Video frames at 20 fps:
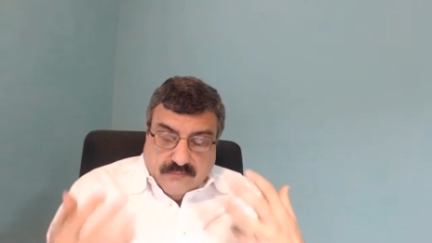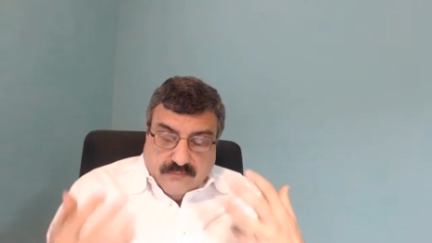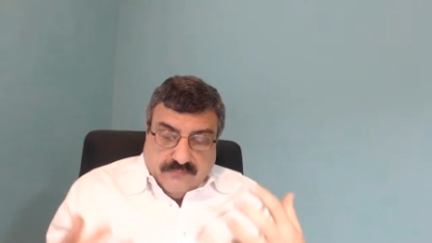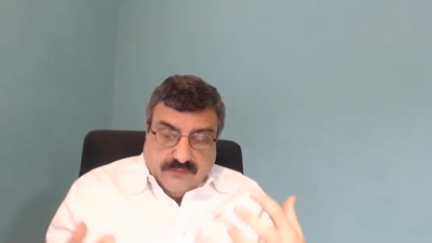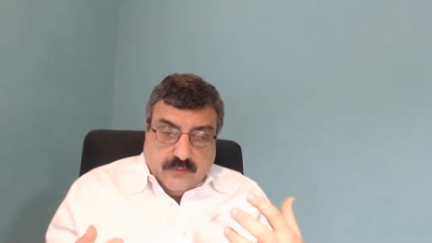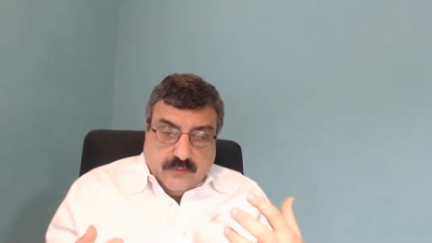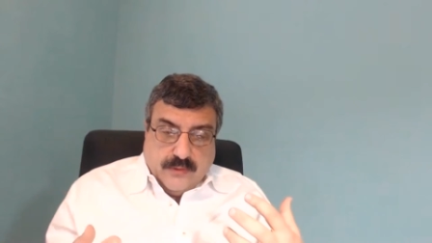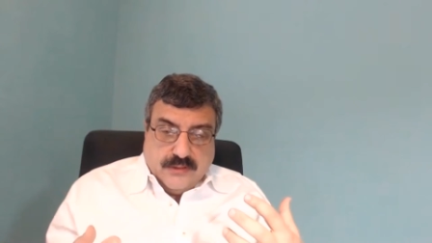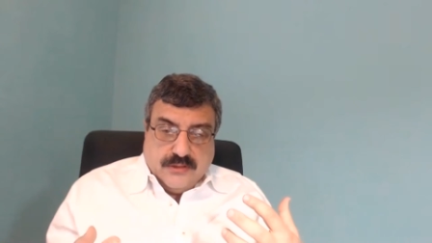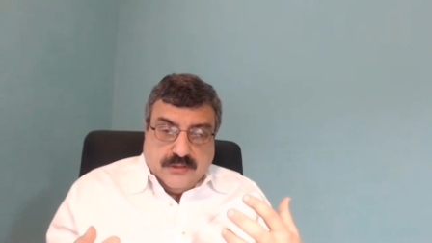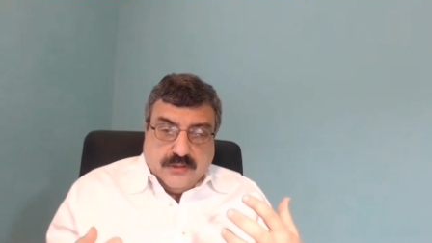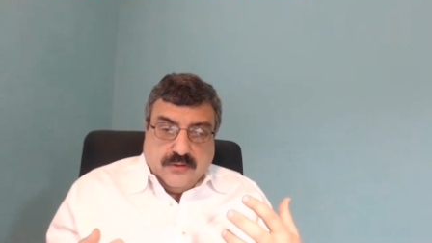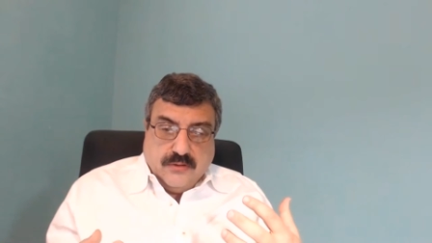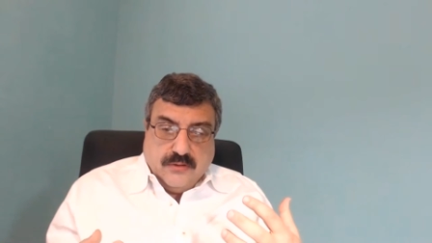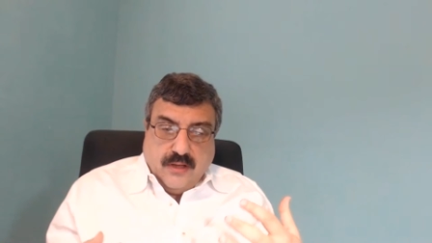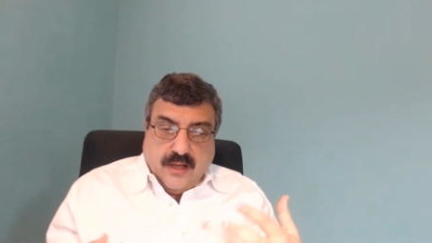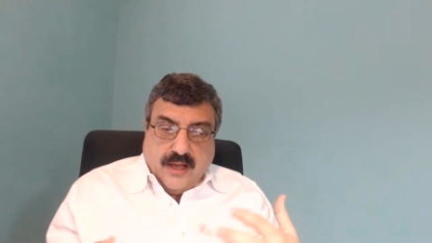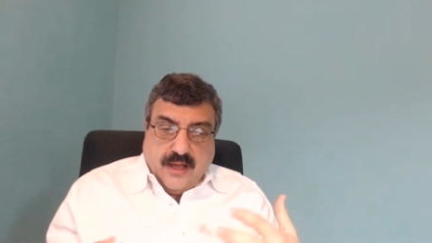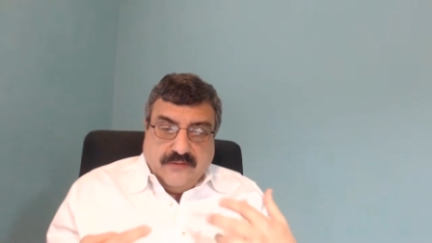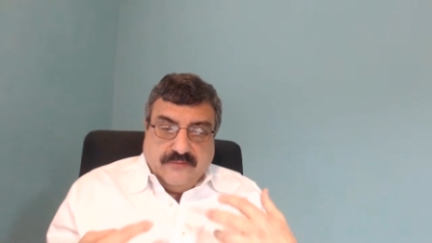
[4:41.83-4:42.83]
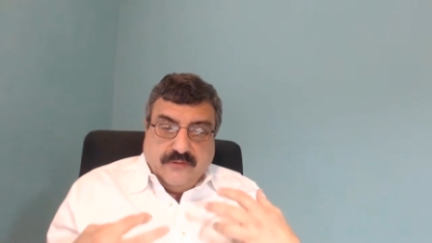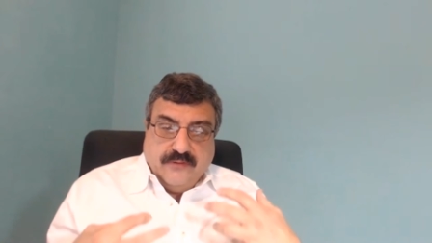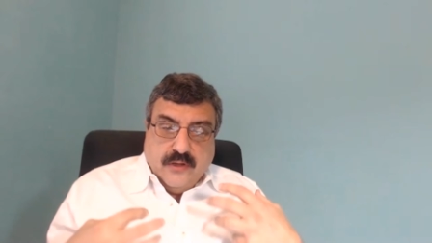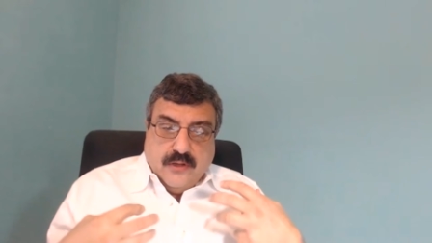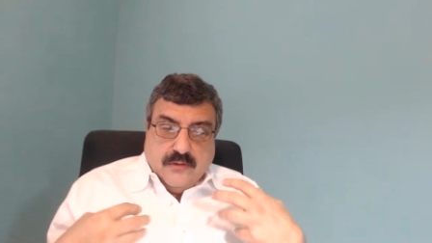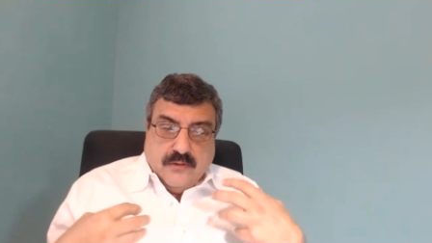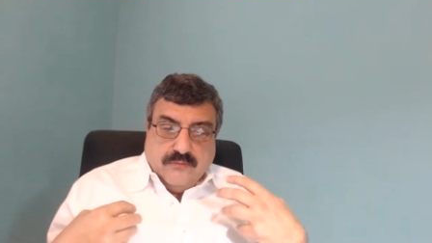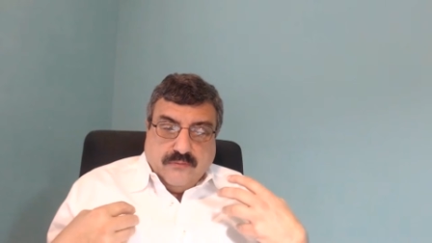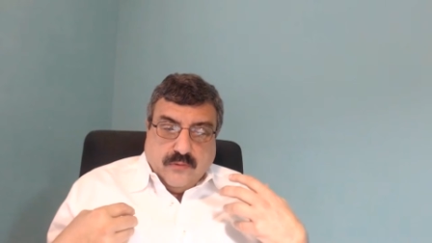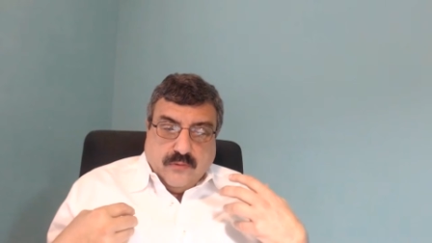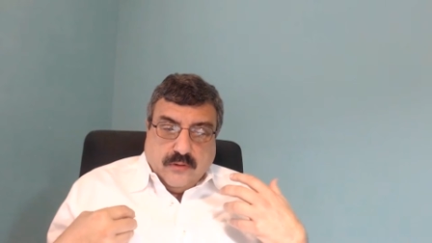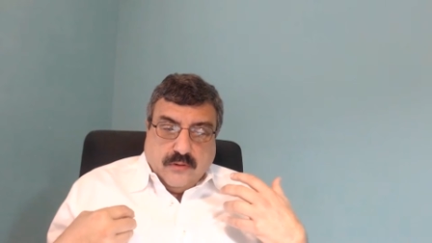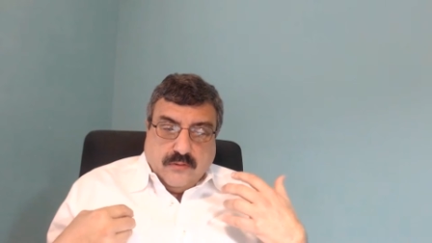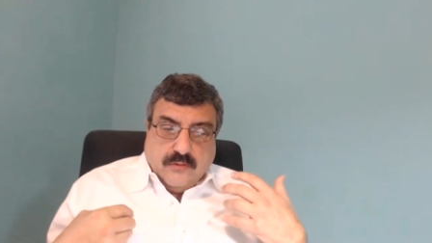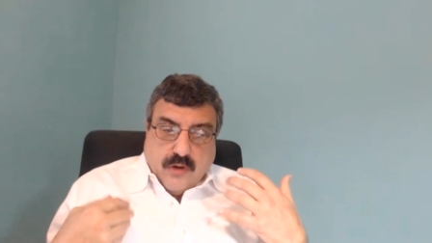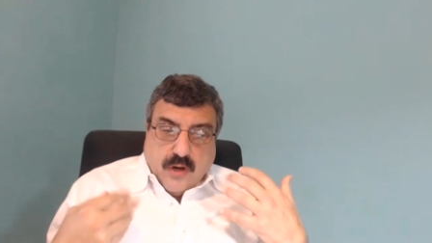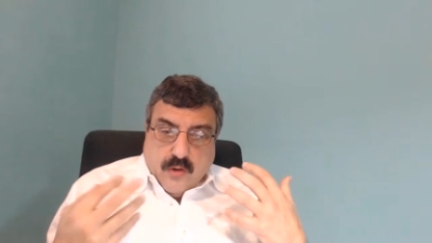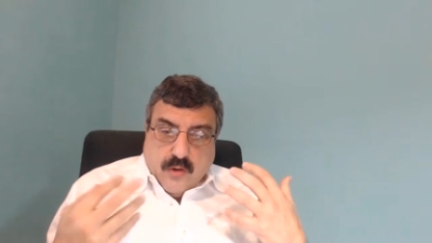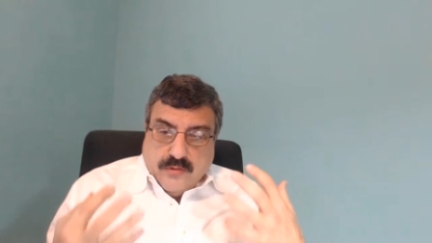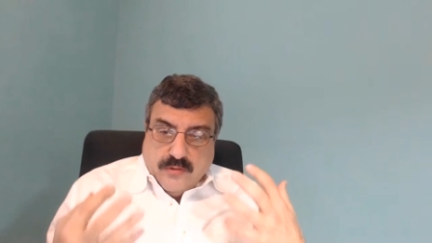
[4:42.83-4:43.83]
influence in your life, for
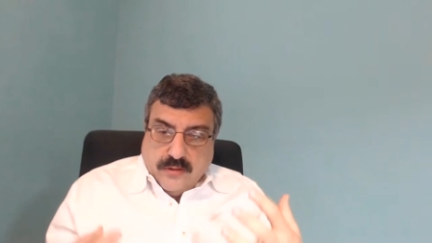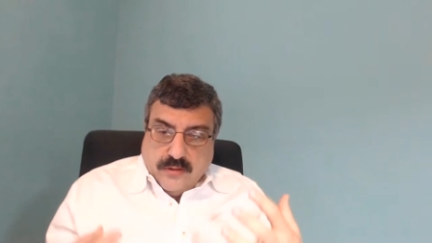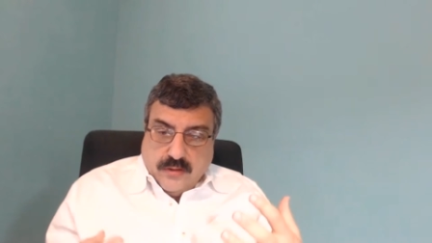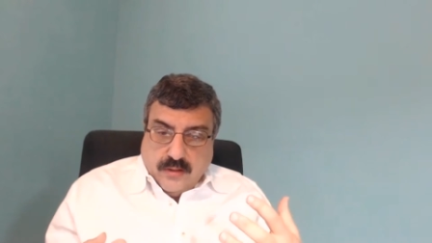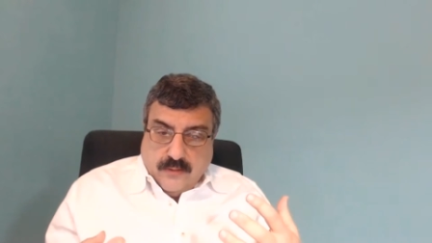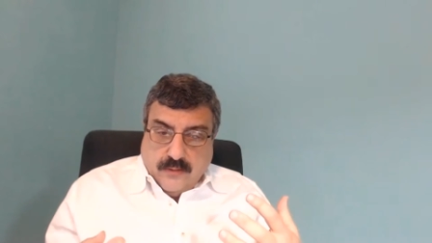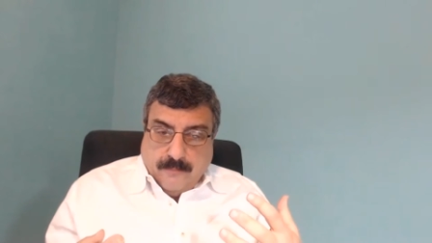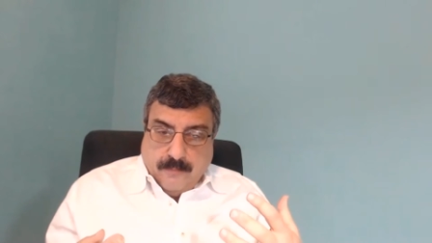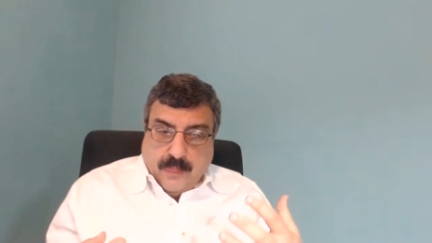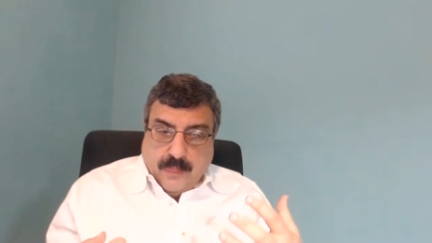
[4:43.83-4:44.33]
growth,